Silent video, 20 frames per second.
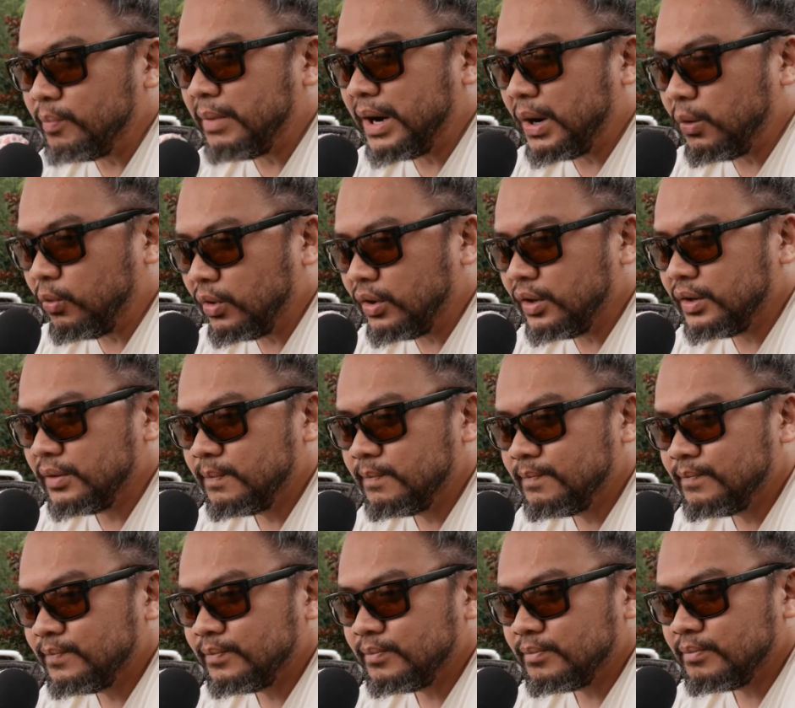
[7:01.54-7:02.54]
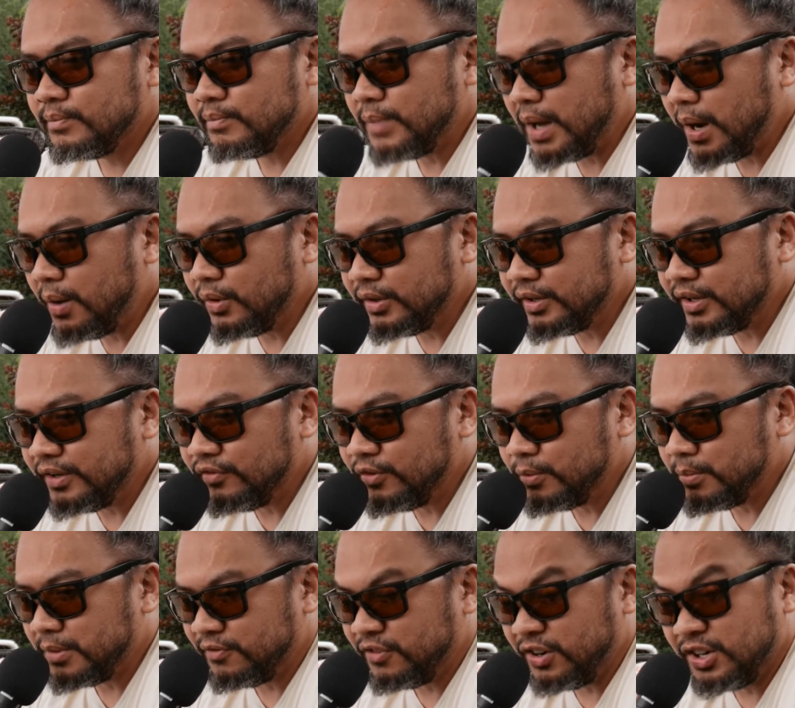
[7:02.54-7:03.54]
by word, but I will give you
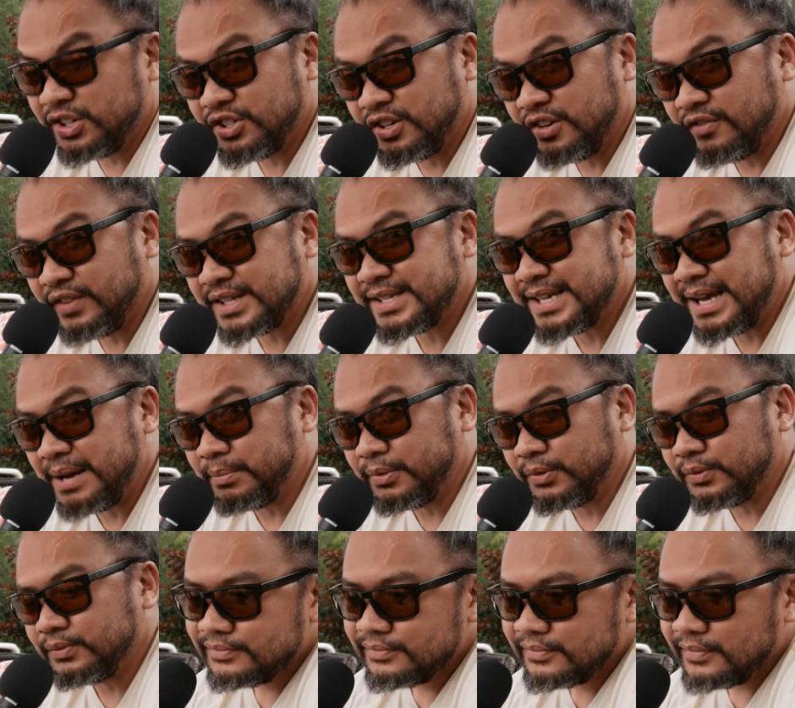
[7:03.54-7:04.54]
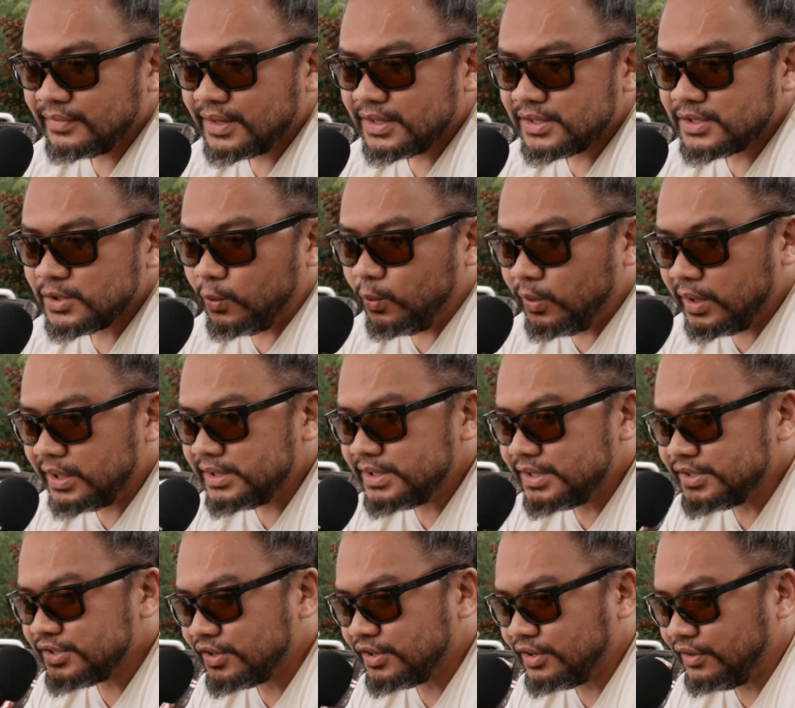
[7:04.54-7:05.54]
my version of example. So what is
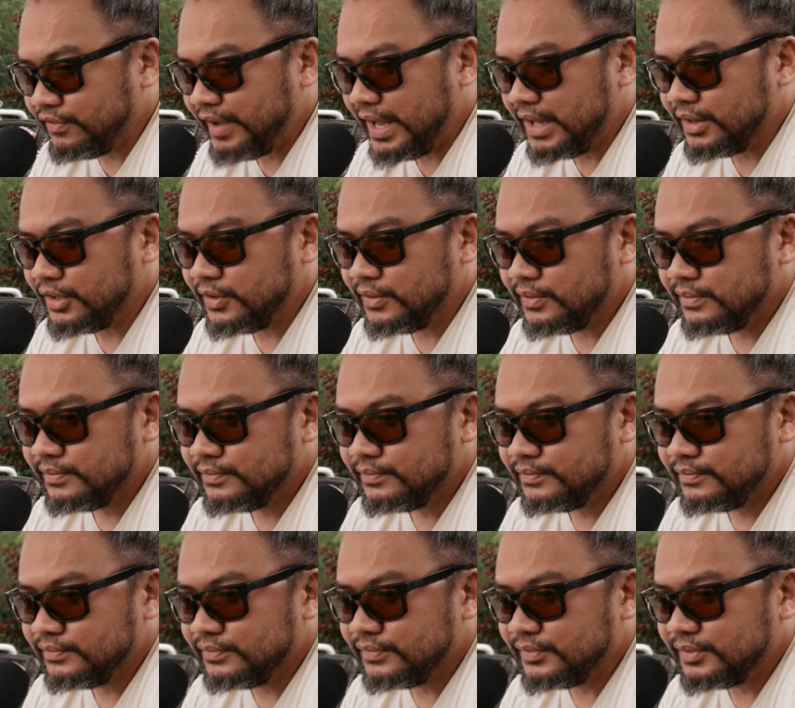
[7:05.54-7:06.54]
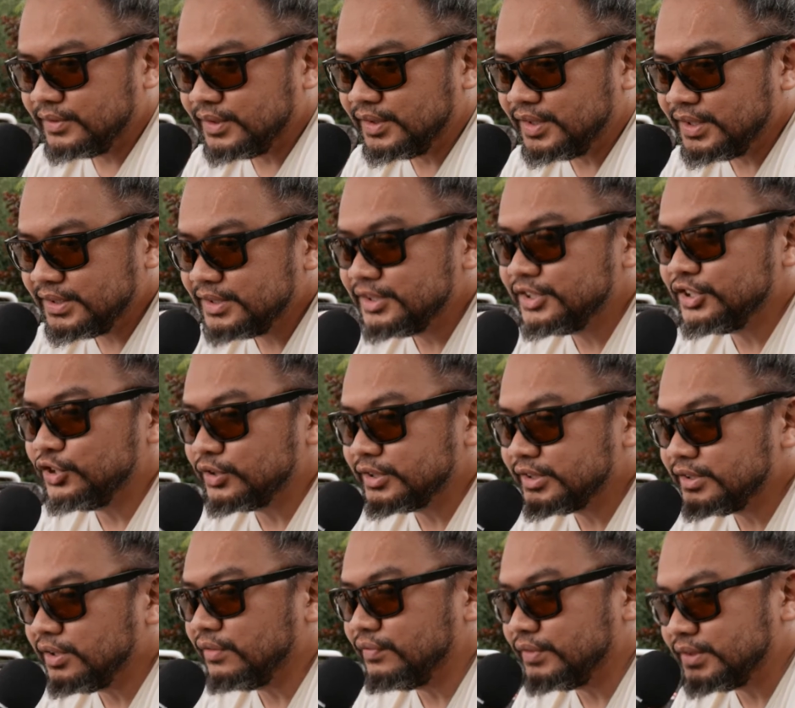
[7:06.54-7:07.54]
internal value? This is your
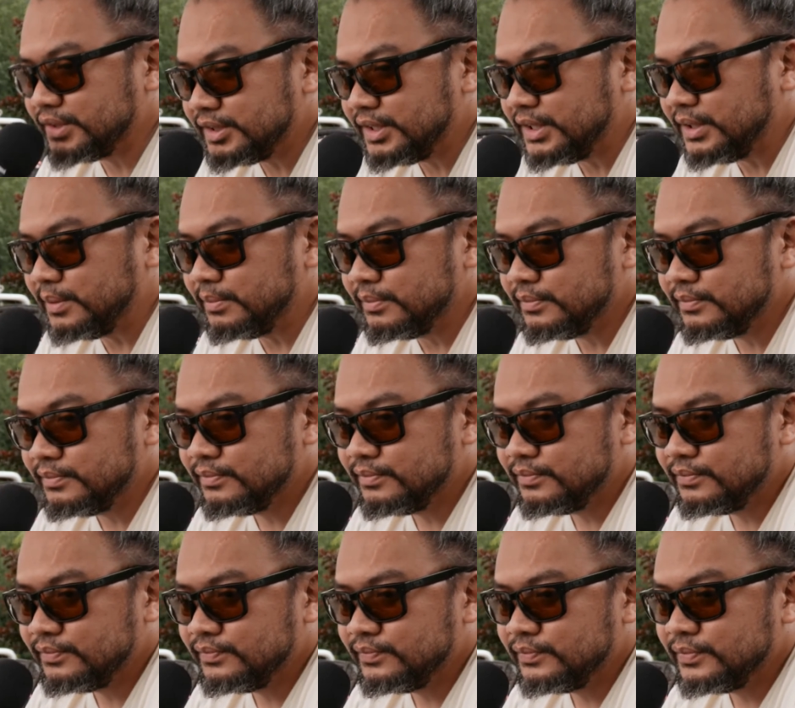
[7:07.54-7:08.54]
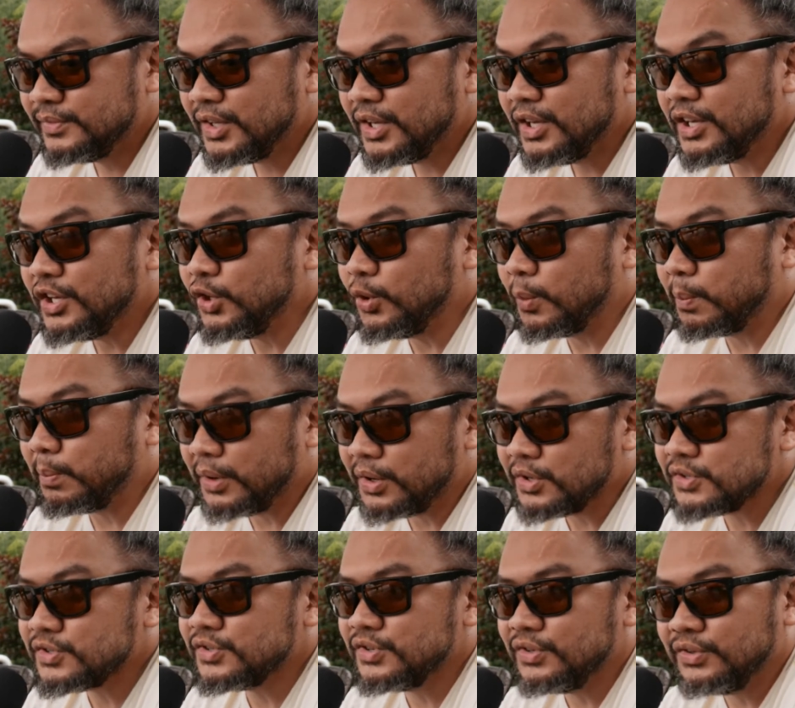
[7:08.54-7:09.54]
self-esteem, your
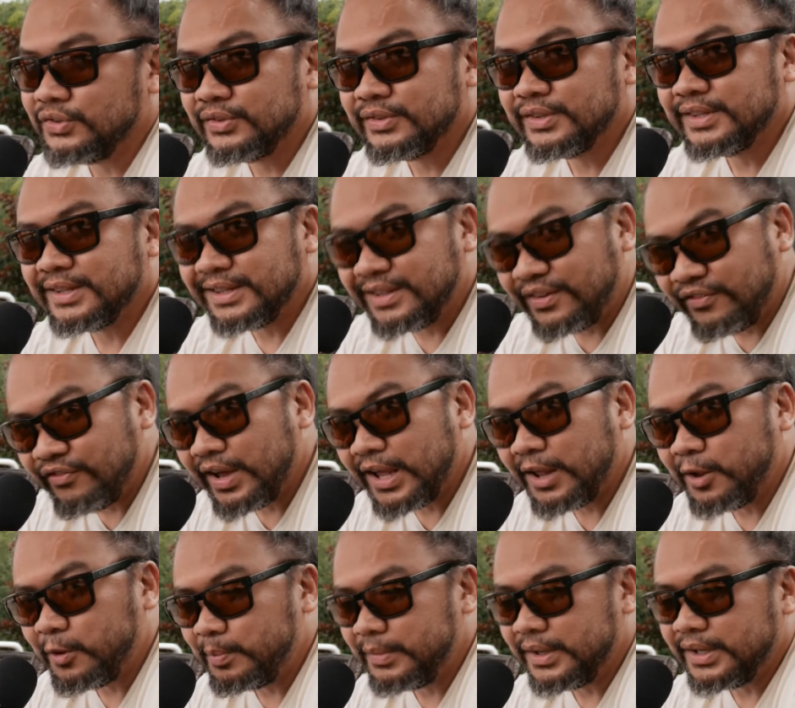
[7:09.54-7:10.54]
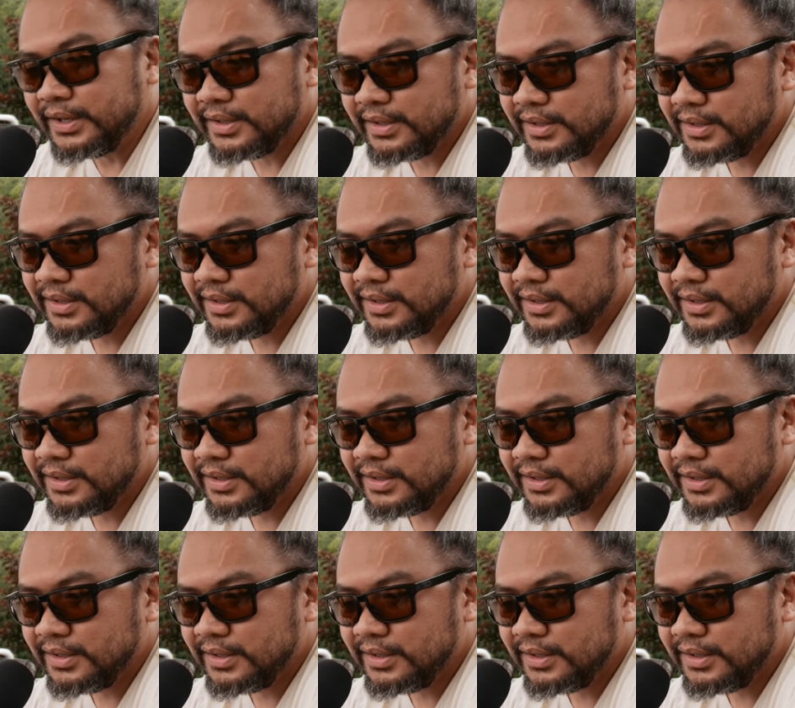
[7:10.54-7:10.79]
personal development.